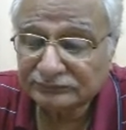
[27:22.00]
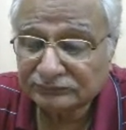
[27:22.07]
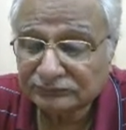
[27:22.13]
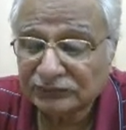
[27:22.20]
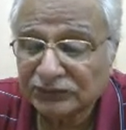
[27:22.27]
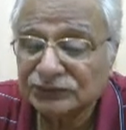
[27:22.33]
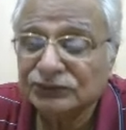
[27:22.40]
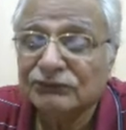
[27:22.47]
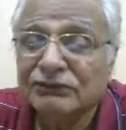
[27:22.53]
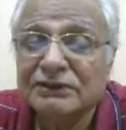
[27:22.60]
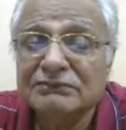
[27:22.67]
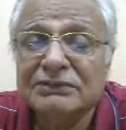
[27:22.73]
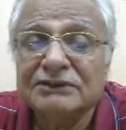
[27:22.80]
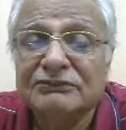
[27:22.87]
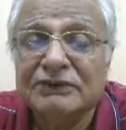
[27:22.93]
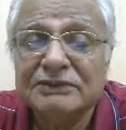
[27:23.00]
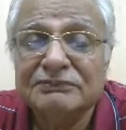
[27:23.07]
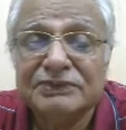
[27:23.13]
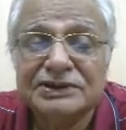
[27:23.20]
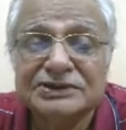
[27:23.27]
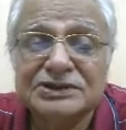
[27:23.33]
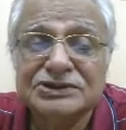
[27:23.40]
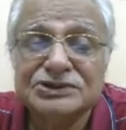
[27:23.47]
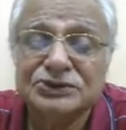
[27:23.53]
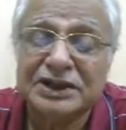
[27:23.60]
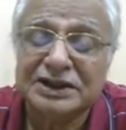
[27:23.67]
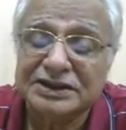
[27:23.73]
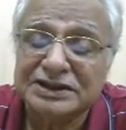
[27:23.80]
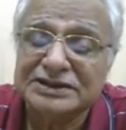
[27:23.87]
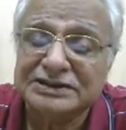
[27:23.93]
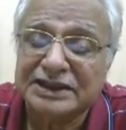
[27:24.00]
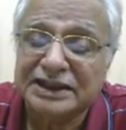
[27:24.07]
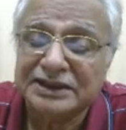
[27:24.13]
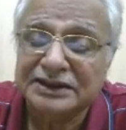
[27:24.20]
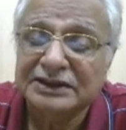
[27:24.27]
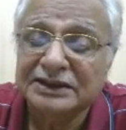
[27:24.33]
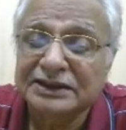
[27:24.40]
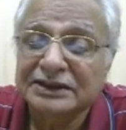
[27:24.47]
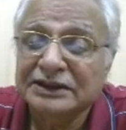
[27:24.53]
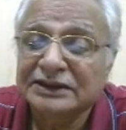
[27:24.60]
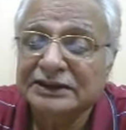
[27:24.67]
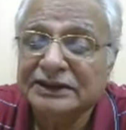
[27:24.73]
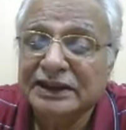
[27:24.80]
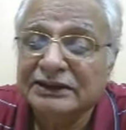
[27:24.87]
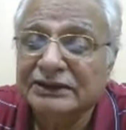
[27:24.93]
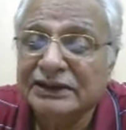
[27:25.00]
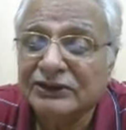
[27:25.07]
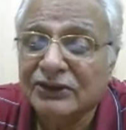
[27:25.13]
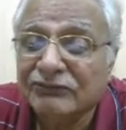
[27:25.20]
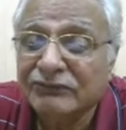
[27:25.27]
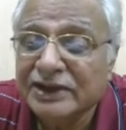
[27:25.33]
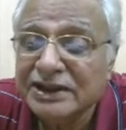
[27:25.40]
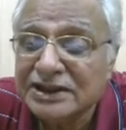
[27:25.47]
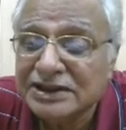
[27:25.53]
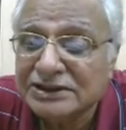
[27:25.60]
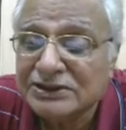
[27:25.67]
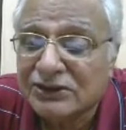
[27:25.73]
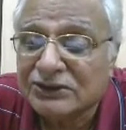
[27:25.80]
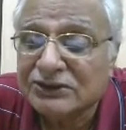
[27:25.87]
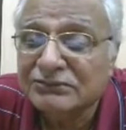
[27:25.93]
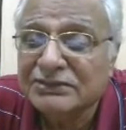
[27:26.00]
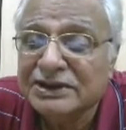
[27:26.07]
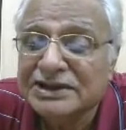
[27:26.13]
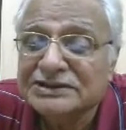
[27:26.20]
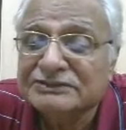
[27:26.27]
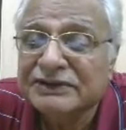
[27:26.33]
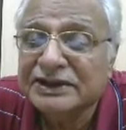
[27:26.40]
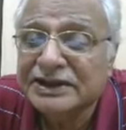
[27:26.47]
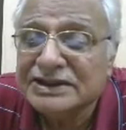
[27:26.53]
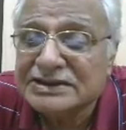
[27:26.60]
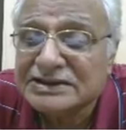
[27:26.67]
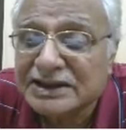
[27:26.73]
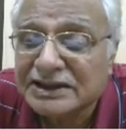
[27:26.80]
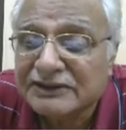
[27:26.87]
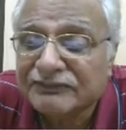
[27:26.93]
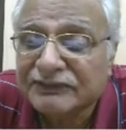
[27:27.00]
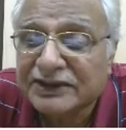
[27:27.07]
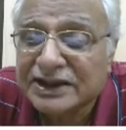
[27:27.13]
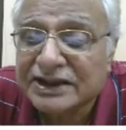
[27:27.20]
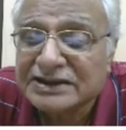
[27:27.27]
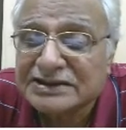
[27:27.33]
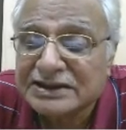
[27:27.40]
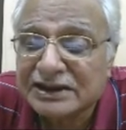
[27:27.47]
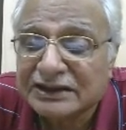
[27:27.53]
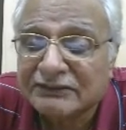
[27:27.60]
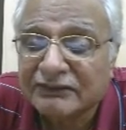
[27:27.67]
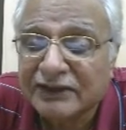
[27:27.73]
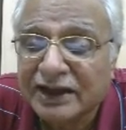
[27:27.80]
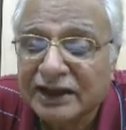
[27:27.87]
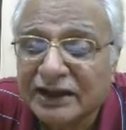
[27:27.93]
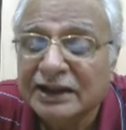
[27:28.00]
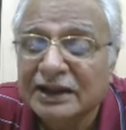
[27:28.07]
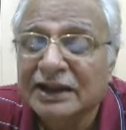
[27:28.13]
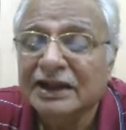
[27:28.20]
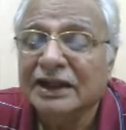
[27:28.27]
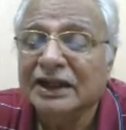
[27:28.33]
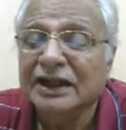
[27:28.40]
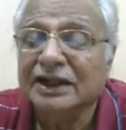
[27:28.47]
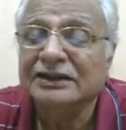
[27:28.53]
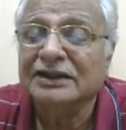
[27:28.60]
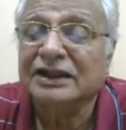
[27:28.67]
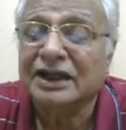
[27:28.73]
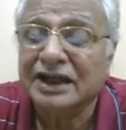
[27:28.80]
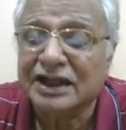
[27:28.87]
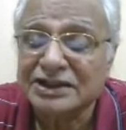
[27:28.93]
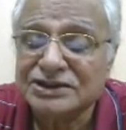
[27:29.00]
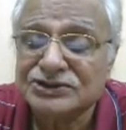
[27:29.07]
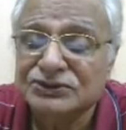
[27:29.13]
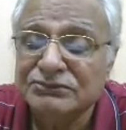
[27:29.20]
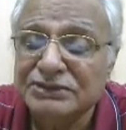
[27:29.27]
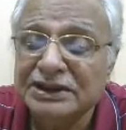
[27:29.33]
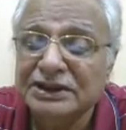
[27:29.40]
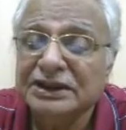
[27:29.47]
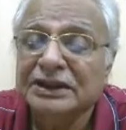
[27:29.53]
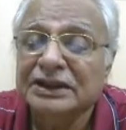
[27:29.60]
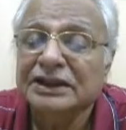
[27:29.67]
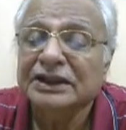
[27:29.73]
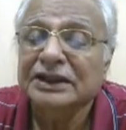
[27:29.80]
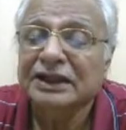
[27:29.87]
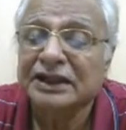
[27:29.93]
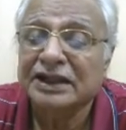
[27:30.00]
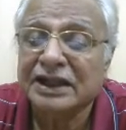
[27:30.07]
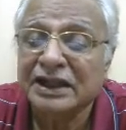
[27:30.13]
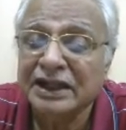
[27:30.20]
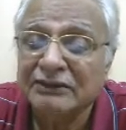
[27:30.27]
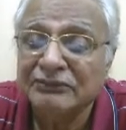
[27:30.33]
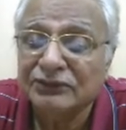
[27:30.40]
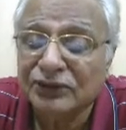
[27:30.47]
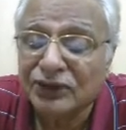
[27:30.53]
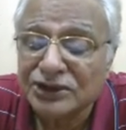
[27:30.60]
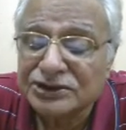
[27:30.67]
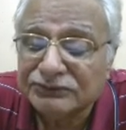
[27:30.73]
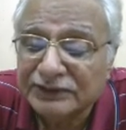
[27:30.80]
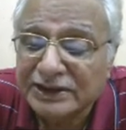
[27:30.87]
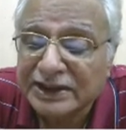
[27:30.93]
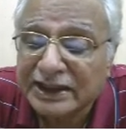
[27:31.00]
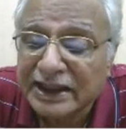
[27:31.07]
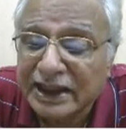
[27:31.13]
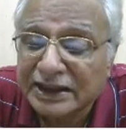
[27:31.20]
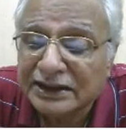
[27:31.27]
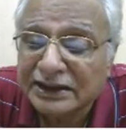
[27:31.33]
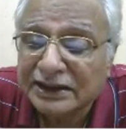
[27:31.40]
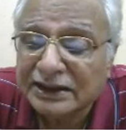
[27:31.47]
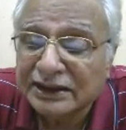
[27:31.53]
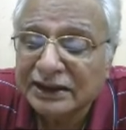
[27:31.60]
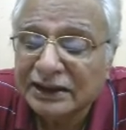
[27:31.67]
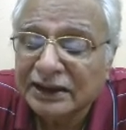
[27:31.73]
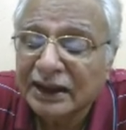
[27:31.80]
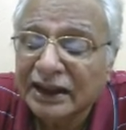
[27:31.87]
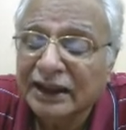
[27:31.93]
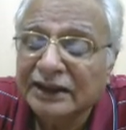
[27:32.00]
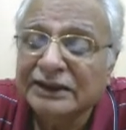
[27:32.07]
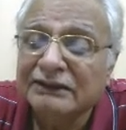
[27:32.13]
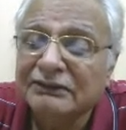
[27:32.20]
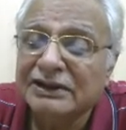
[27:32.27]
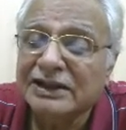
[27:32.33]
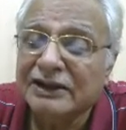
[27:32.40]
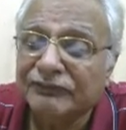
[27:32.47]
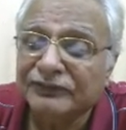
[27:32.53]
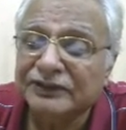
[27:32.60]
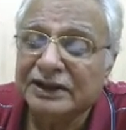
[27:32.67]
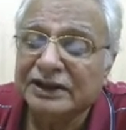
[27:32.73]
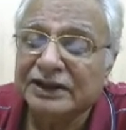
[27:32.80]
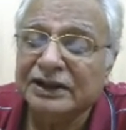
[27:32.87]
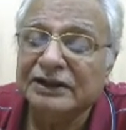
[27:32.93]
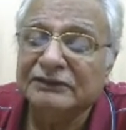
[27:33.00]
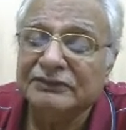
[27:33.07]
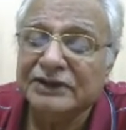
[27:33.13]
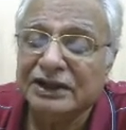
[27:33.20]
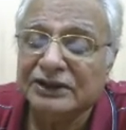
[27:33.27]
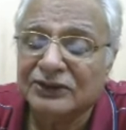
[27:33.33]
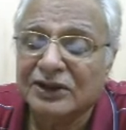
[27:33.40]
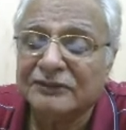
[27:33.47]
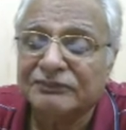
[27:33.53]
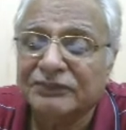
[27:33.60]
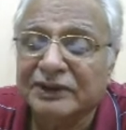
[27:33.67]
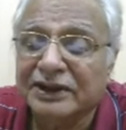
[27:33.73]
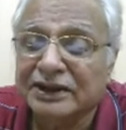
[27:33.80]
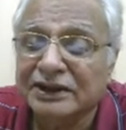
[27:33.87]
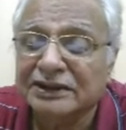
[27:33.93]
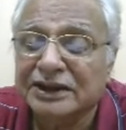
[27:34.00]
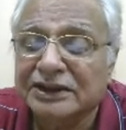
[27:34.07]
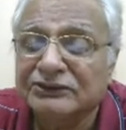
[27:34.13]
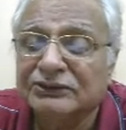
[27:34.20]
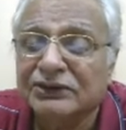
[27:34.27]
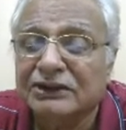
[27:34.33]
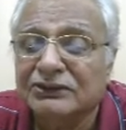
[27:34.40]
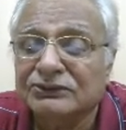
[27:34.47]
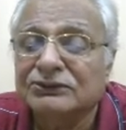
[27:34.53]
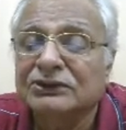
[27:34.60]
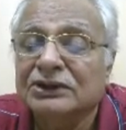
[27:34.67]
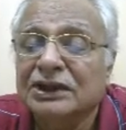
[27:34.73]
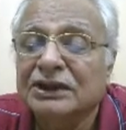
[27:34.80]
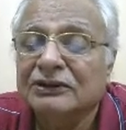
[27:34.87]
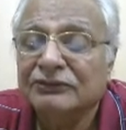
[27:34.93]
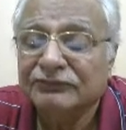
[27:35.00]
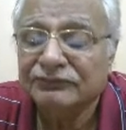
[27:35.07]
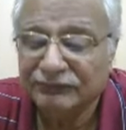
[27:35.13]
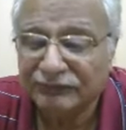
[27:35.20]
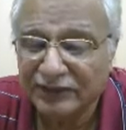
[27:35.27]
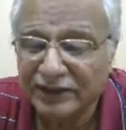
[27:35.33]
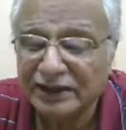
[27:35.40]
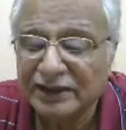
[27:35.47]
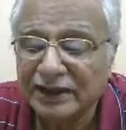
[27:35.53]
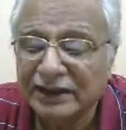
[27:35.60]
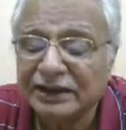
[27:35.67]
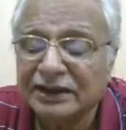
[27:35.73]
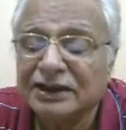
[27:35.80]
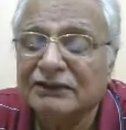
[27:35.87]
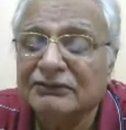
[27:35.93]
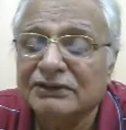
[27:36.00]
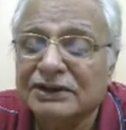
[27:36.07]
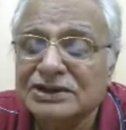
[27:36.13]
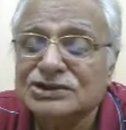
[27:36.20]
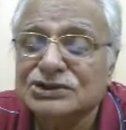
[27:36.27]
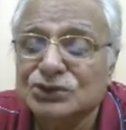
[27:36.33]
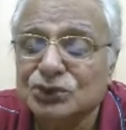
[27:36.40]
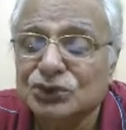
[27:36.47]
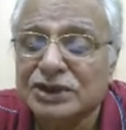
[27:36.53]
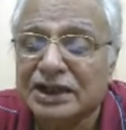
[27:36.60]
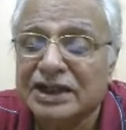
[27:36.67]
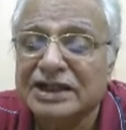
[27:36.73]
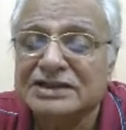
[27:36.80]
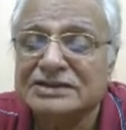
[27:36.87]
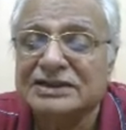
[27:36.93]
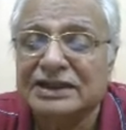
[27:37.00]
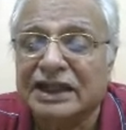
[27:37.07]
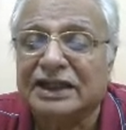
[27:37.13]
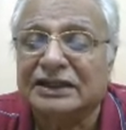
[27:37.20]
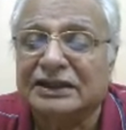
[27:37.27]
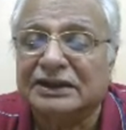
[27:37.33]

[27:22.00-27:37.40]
So one person should understand that the various documents, various certificates are required, and there has to be a claim lodged with the carrier, and they will definitely, if they are not paying it, then you will have to file a recovery suit against the carrier.